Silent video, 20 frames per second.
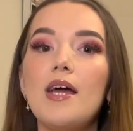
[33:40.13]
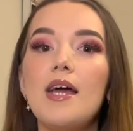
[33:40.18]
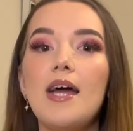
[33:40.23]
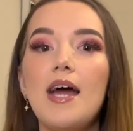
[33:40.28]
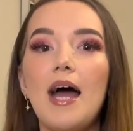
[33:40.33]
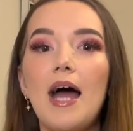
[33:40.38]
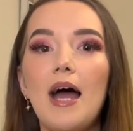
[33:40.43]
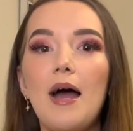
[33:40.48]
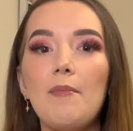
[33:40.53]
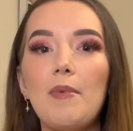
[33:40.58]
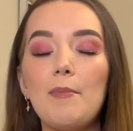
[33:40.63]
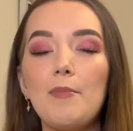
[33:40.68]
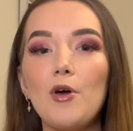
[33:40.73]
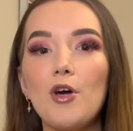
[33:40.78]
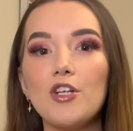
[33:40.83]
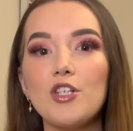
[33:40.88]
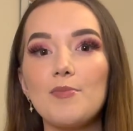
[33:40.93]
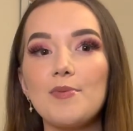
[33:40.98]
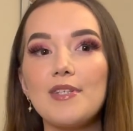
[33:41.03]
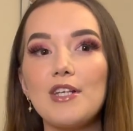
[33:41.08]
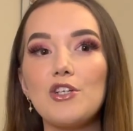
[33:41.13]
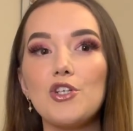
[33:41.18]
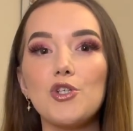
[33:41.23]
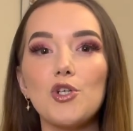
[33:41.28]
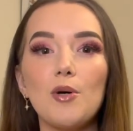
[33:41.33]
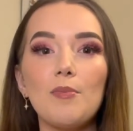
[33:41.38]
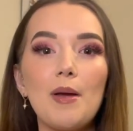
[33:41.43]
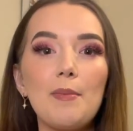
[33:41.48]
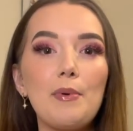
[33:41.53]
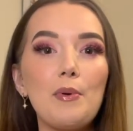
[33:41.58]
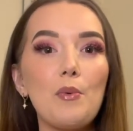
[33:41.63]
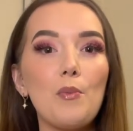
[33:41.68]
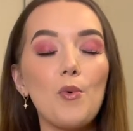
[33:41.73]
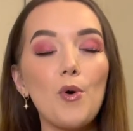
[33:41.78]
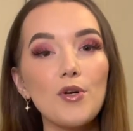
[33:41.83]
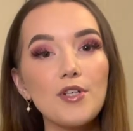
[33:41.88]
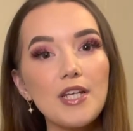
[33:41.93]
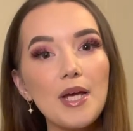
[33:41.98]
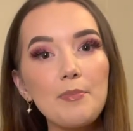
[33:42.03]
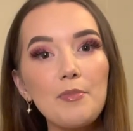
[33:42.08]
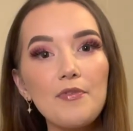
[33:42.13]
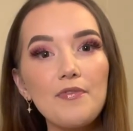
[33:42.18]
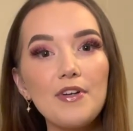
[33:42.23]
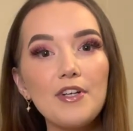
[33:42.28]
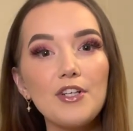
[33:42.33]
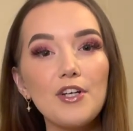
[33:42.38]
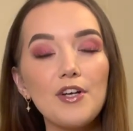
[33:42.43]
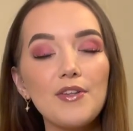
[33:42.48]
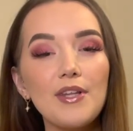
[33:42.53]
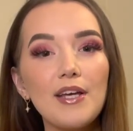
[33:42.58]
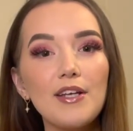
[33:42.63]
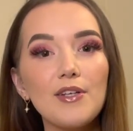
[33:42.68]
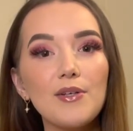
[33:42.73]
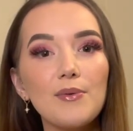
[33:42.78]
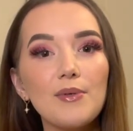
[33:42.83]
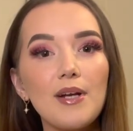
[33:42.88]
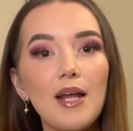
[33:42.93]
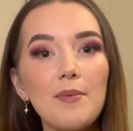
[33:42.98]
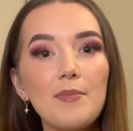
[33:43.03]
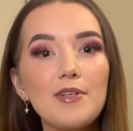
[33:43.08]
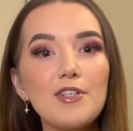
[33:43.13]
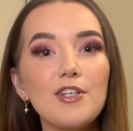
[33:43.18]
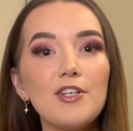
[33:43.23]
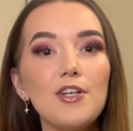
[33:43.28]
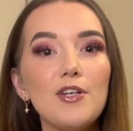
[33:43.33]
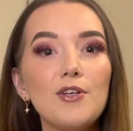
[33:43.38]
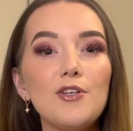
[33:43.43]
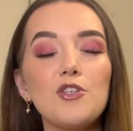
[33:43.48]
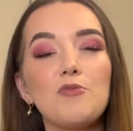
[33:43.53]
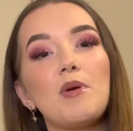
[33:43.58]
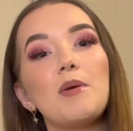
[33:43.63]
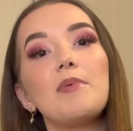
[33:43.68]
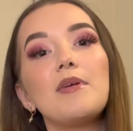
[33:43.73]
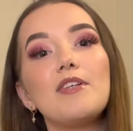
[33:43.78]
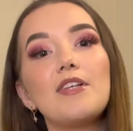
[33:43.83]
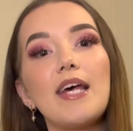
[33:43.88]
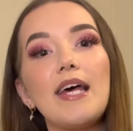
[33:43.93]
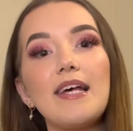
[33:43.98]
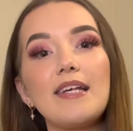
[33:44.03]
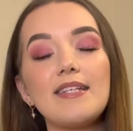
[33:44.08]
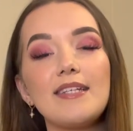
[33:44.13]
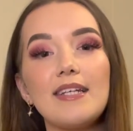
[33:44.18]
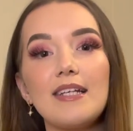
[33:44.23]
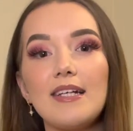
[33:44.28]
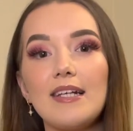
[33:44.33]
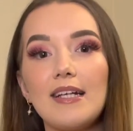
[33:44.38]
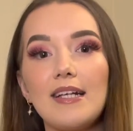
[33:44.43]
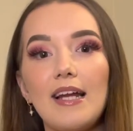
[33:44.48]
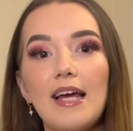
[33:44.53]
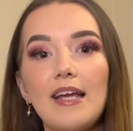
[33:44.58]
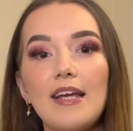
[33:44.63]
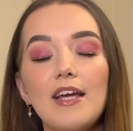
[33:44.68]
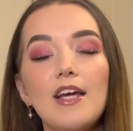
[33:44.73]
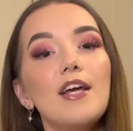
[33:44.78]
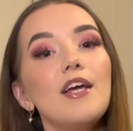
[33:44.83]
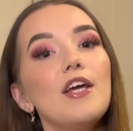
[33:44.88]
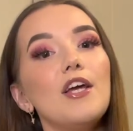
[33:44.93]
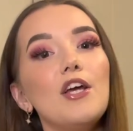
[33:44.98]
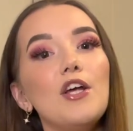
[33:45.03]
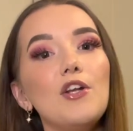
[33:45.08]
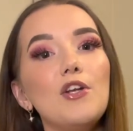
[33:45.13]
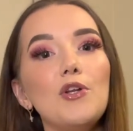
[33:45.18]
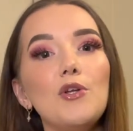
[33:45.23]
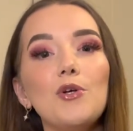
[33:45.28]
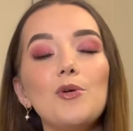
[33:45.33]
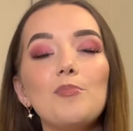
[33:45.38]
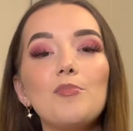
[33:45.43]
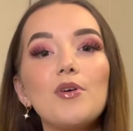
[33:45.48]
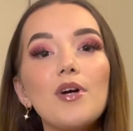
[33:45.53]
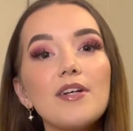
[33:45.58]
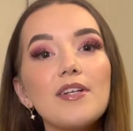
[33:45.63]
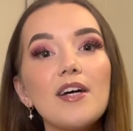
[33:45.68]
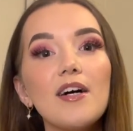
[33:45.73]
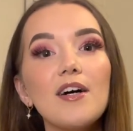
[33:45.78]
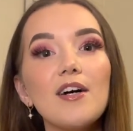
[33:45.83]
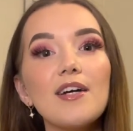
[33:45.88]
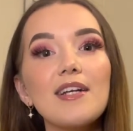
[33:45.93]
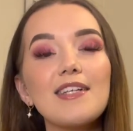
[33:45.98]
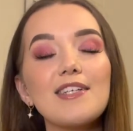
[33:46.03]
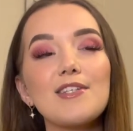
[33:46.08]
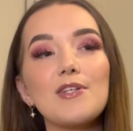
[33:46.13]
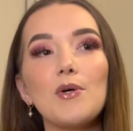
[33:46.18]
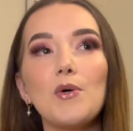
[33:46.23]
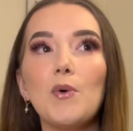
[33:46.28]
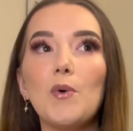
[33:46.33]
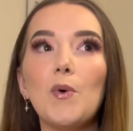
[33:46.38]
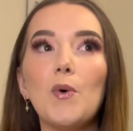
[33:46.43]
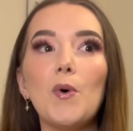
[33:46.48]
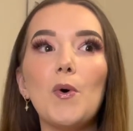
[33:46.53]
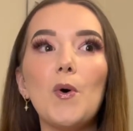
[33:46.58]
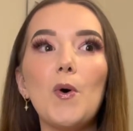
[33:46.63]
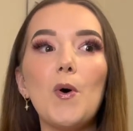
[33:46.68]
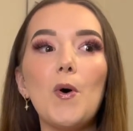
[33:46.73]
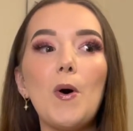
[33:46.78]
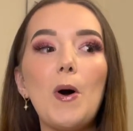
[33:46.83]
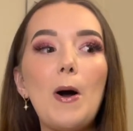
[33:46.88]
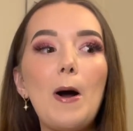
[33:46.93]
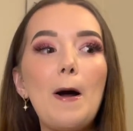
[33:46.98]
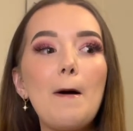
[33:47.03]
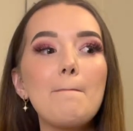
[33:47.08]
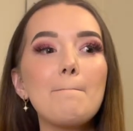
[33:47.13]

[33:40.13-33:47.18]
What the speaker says: I'm not 100% sure maybe what type of video that you would like me to use, maybe testing like new products or